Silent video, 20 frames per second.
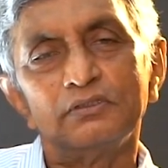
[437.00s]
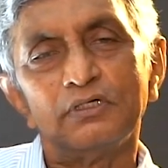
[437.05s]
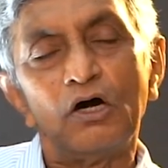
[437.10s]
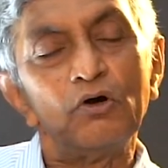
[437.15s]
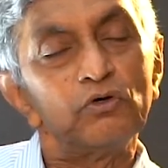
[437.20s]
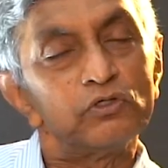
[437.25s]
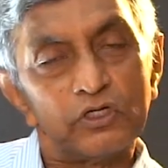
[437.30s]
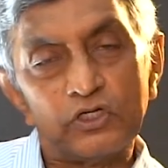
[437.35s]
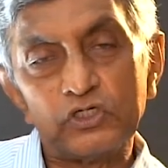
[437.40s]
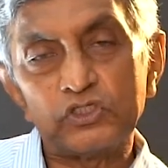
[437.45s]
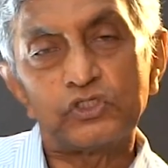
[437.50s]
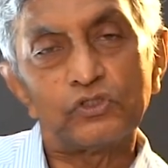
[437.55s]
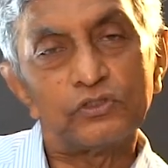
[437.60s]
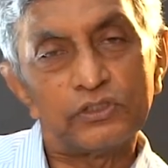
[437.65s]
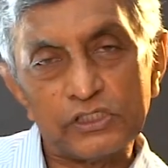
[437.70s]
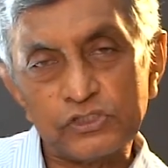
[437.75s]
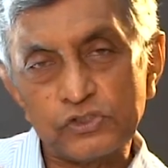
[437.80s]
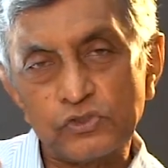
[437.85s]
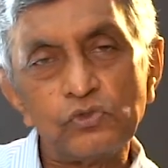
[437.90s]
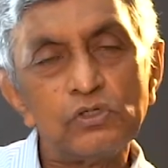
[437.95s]
How to ensure
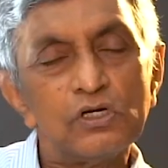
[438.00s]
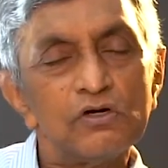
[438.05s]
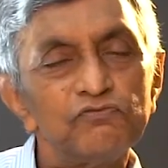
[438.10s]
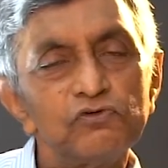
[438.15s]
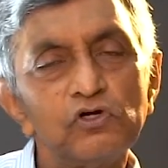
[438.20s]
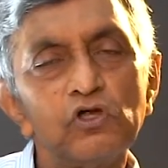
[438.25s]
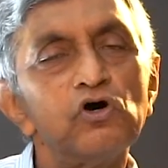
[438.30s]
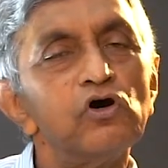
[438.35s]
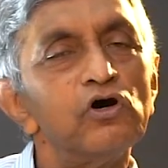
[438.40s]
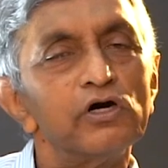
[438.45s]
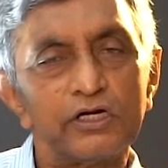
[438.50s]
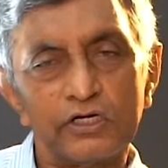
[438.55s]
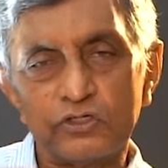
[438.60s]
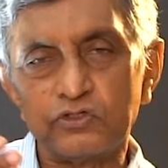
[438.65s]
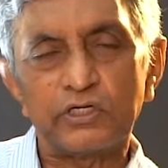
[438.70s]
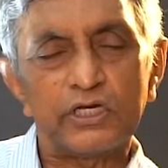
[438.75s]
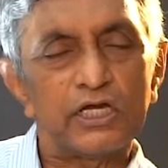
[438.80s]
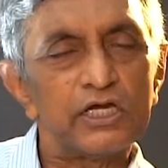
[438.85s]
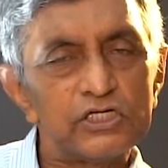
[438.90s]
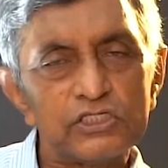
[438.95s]
there's rule of law or
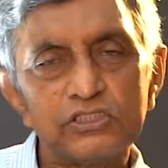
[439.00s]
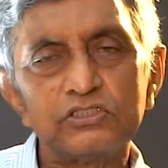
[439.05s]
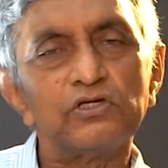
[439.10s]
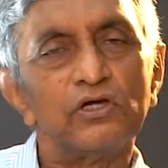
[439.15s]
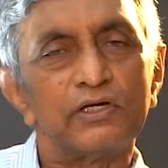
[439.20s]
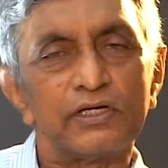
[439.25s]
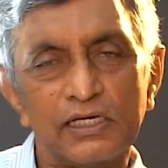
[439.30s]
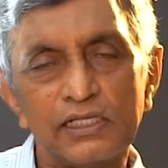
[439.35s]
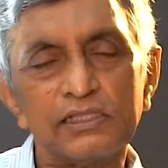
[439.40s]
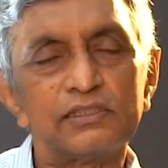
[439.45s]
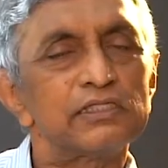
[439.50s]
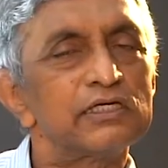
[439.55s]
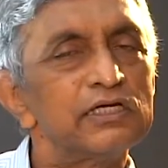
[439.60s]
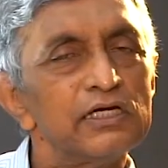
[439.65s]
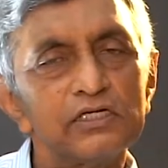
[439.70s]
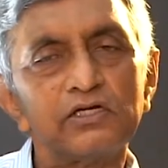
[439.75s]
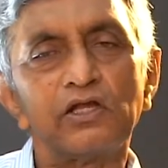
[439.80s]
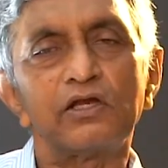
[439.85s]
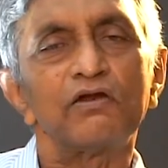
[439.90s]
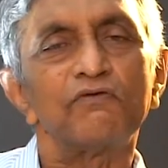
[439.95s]
education or
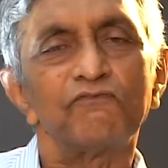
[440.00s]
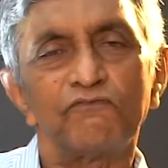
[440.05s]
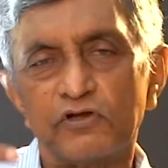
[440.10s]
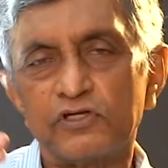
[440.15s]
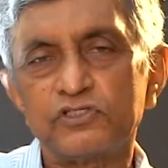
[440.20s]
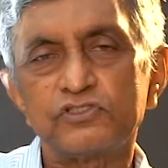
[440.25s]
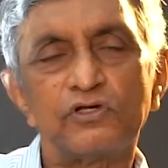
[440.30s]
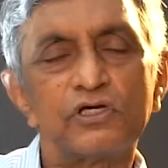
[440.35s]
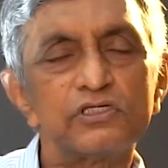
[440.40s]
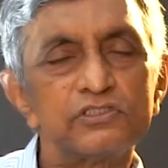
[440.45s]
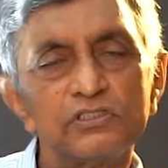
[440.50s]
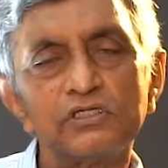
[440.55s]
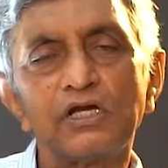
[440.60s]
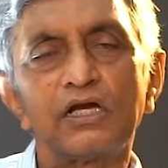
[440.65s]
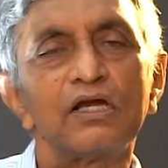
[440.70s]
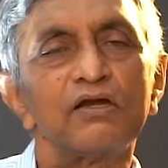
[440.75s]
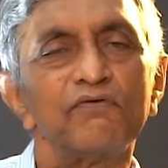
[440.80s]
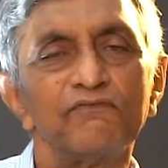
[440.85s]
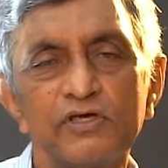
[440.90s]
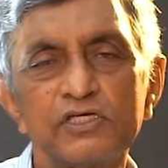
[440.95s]
healthcare or infrastructure or
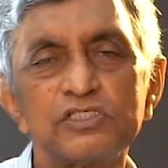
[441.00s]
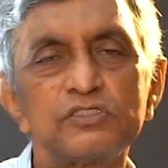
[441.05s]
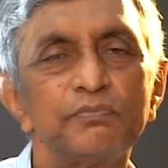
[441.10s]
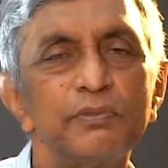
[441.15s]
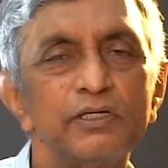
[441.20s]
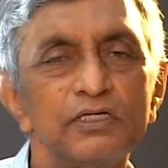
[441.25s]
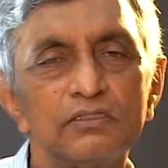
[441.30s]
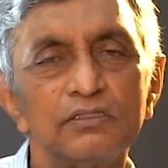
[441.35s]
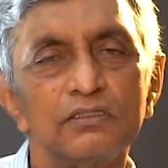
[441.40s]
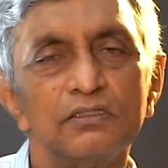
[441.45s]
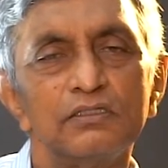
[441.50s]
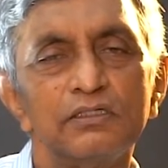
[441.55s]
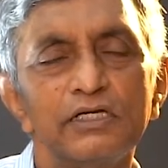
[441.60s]
investment,